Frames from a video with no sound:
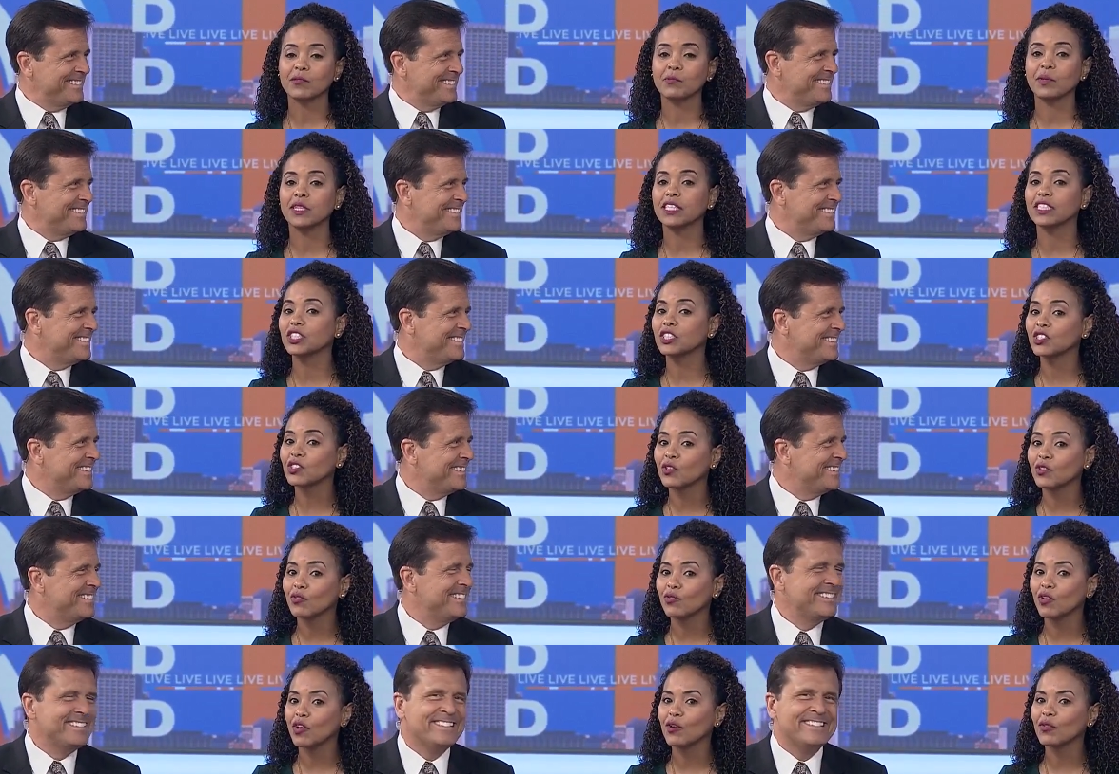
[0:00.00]
Speaker 1: but just so you
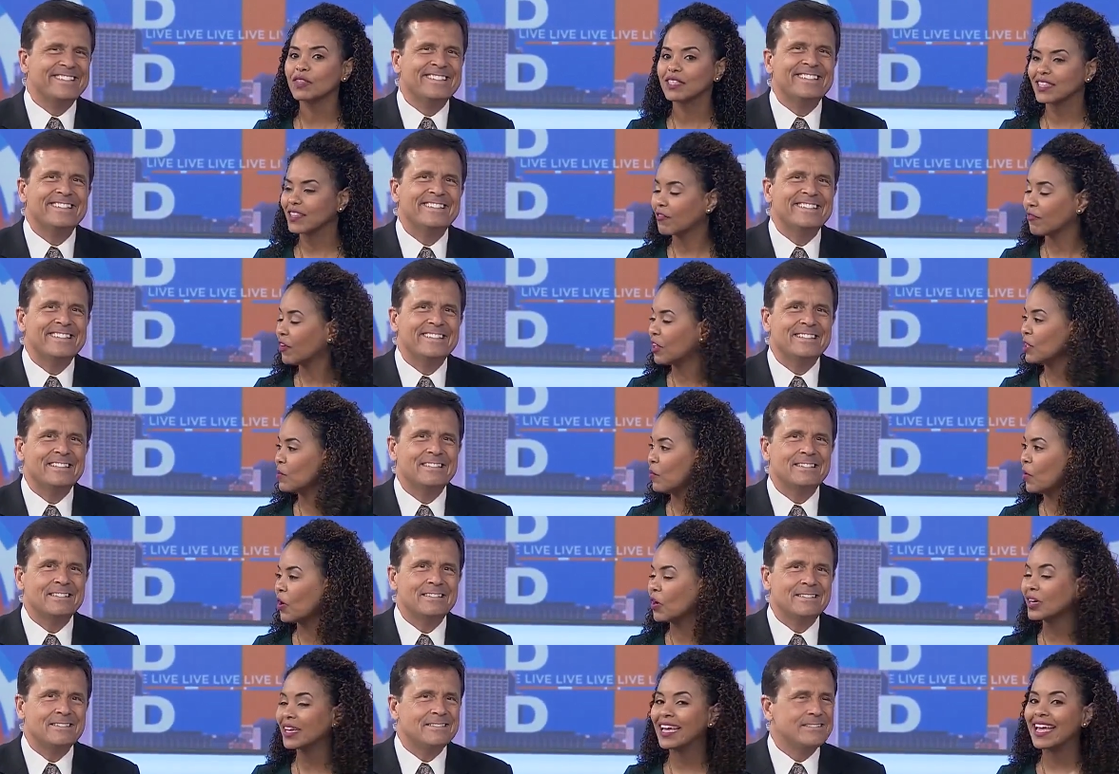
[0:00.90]
know, the, the funny
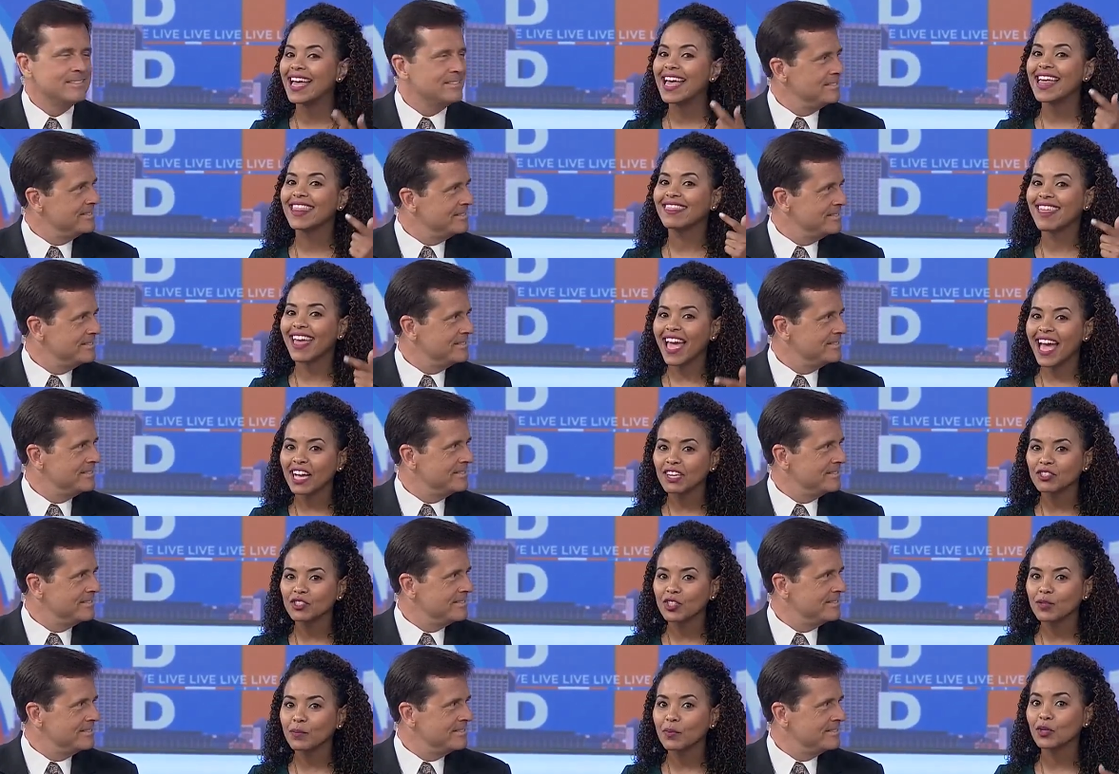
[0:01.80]
part, they
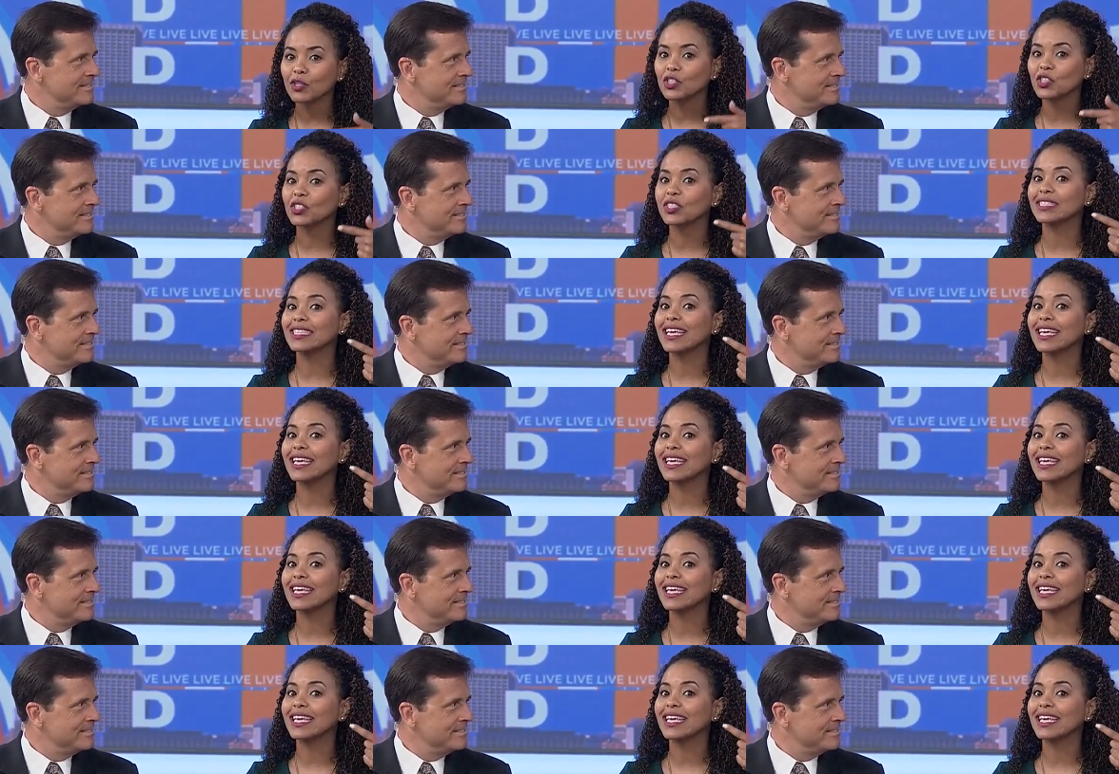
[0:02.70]
actually purchased